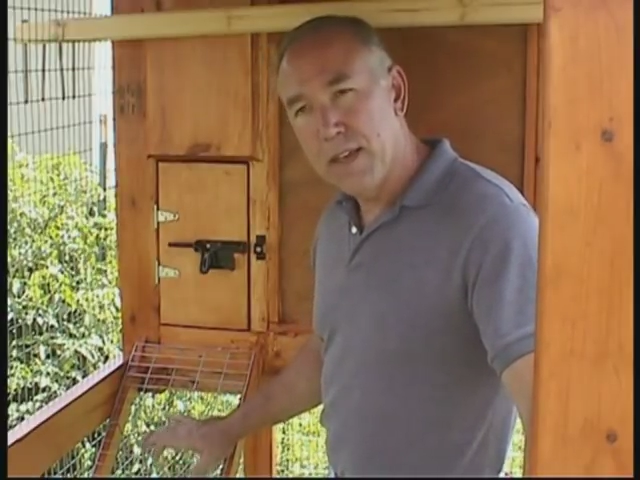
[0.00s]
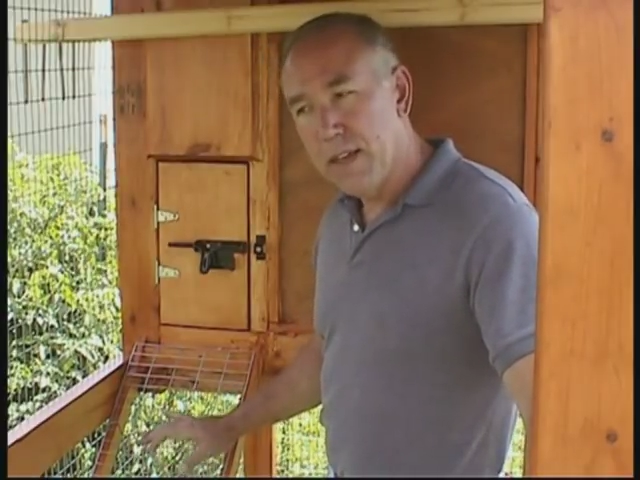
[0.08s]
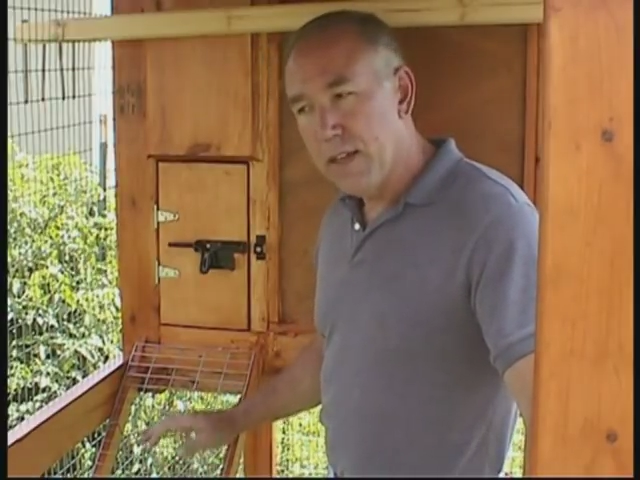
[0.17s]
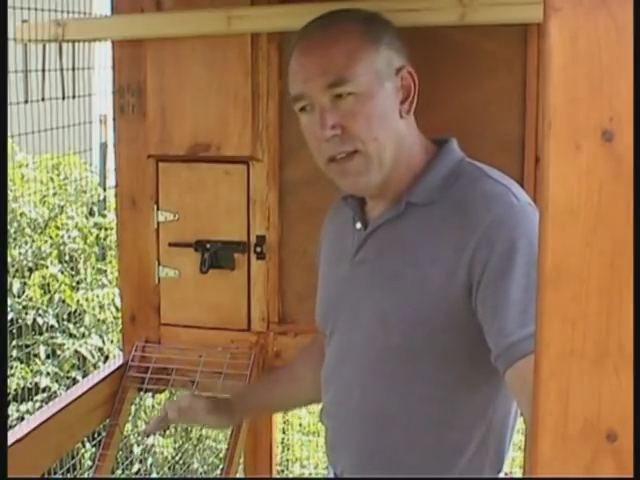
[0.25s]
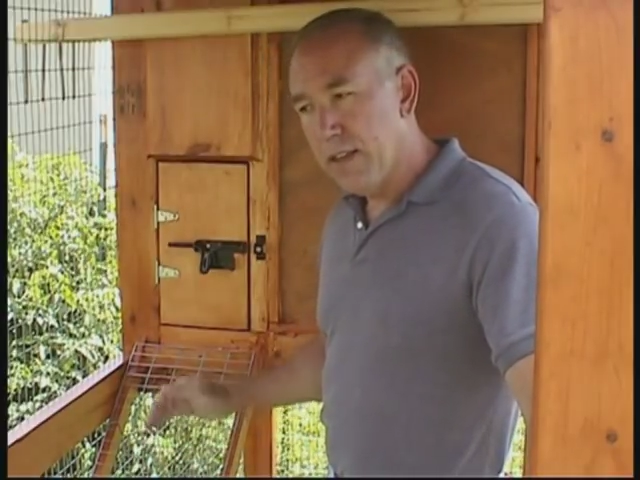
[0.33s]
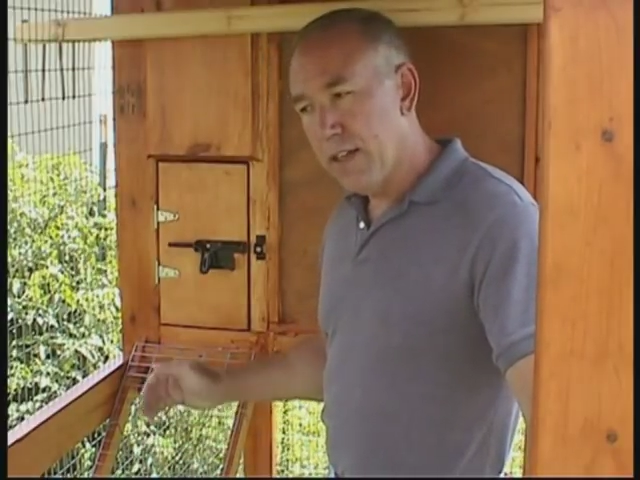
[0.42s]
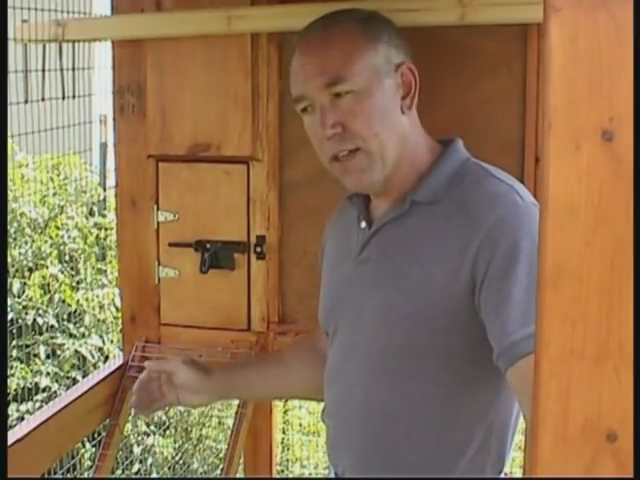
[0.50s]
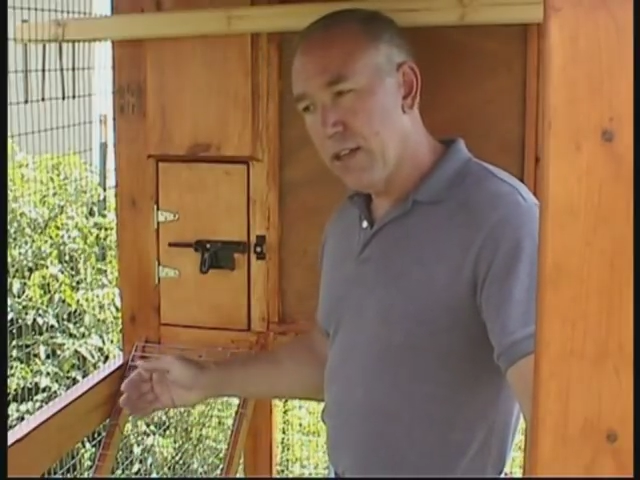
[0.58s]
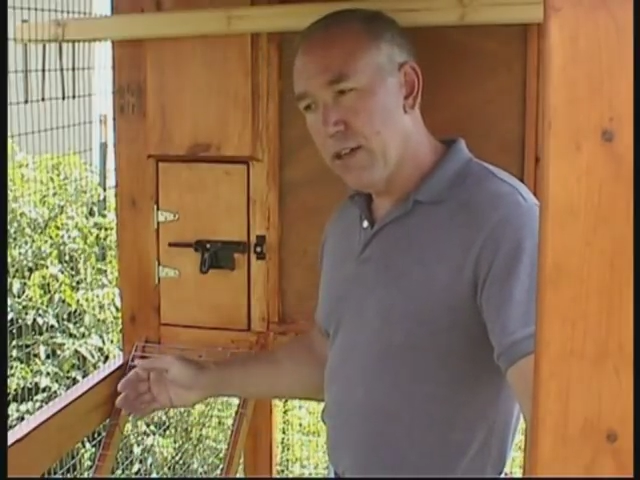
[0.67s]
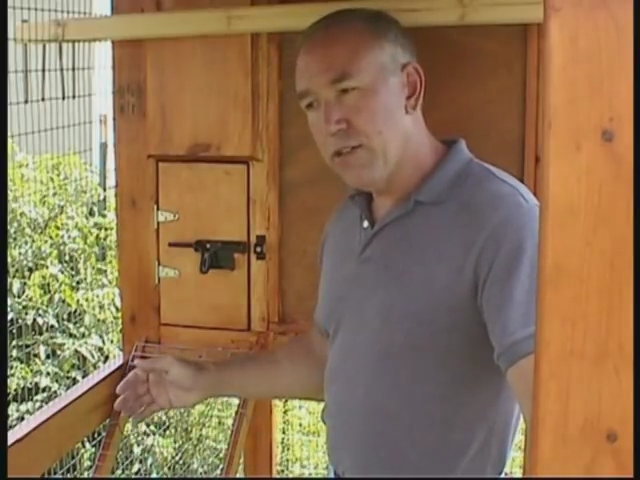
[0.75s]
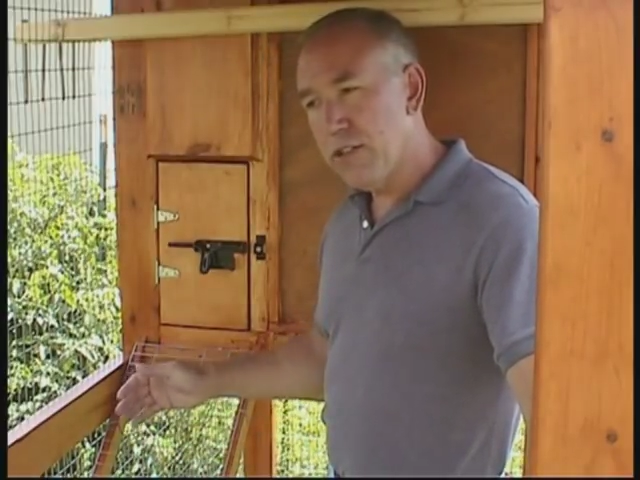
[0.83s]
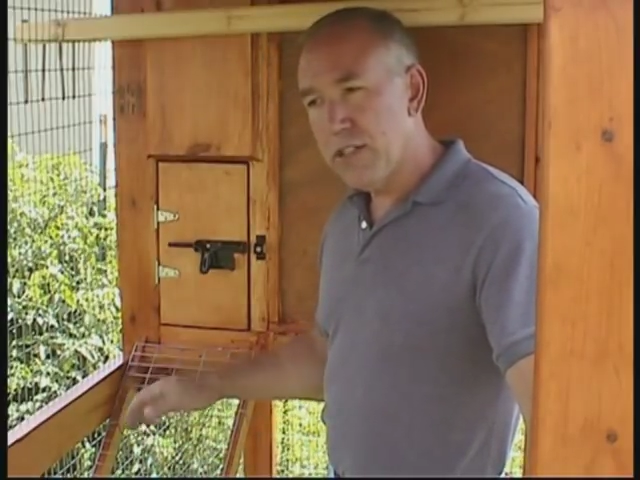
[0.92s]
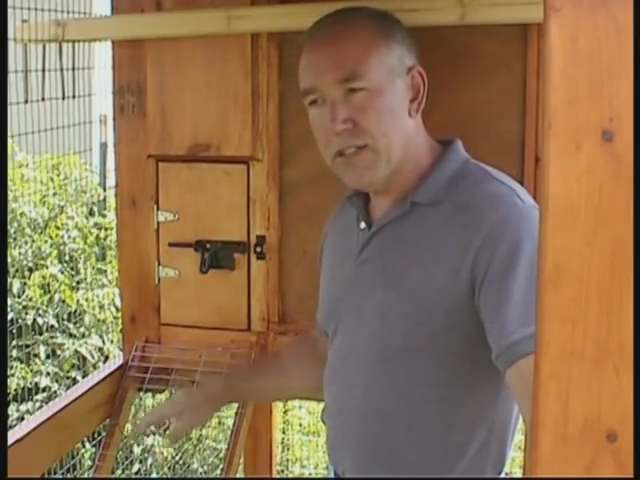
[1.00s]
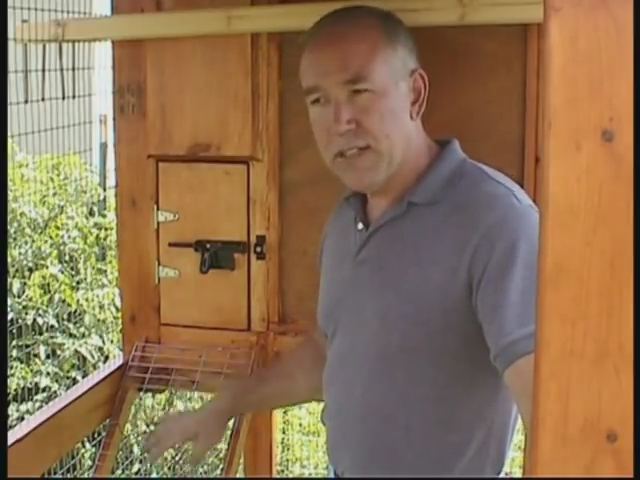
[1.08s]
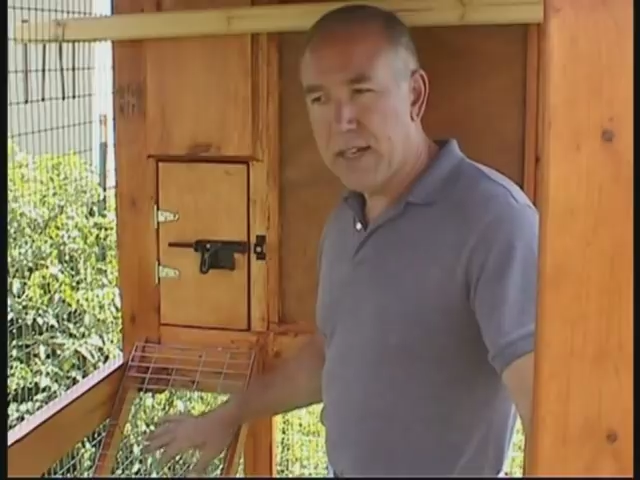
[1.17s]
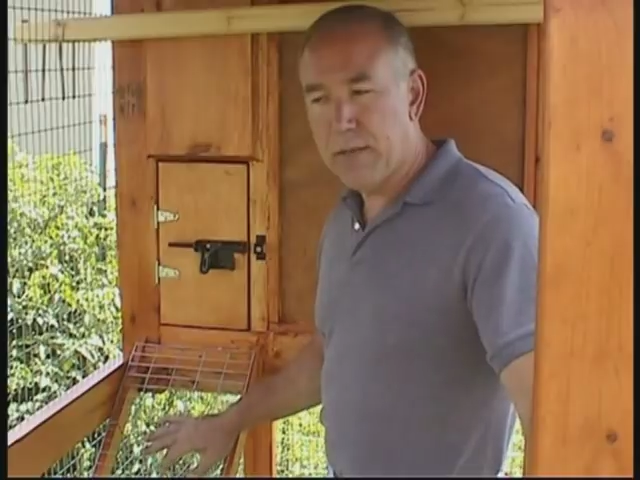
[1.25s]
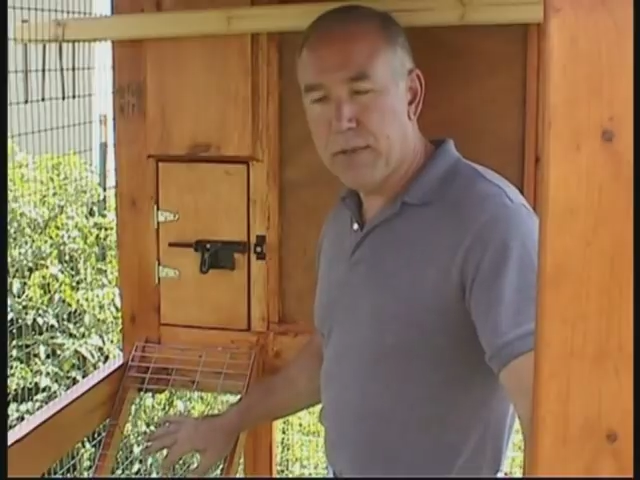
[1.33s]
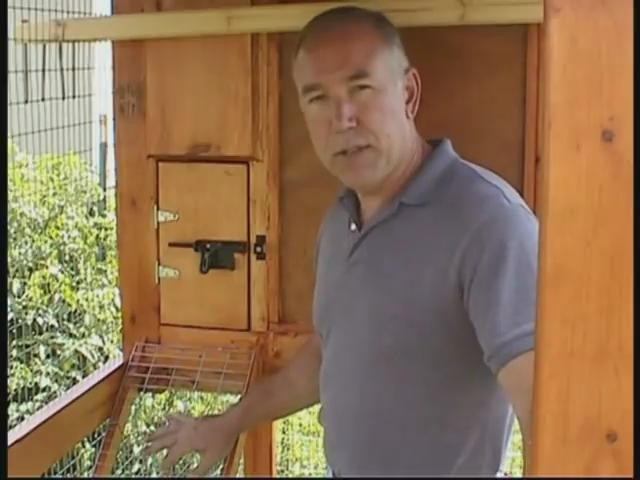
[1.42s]
the enclosure does not
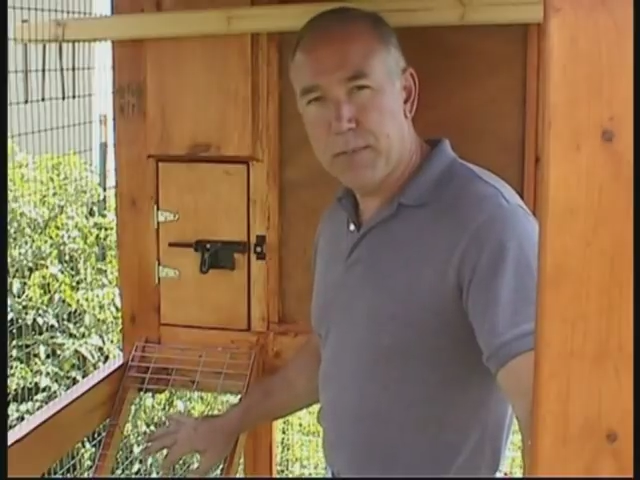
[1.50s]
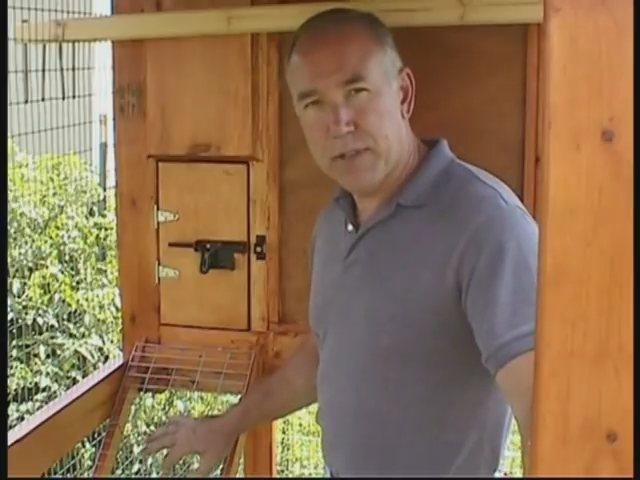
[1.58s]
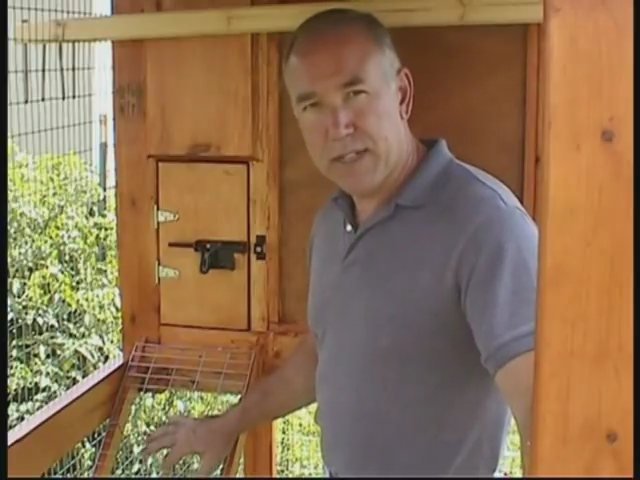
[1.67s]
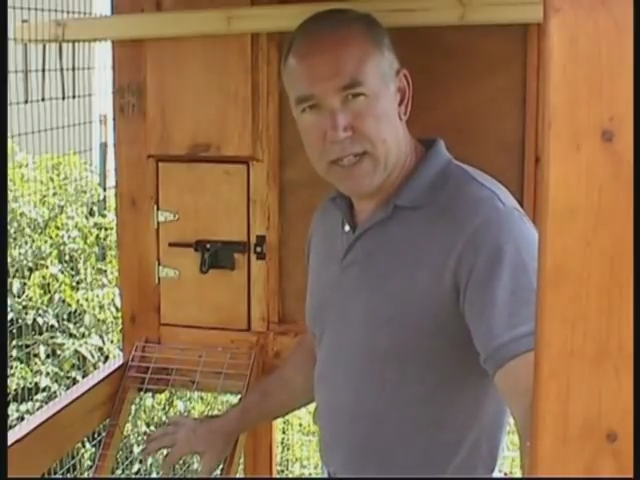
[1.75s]
really protect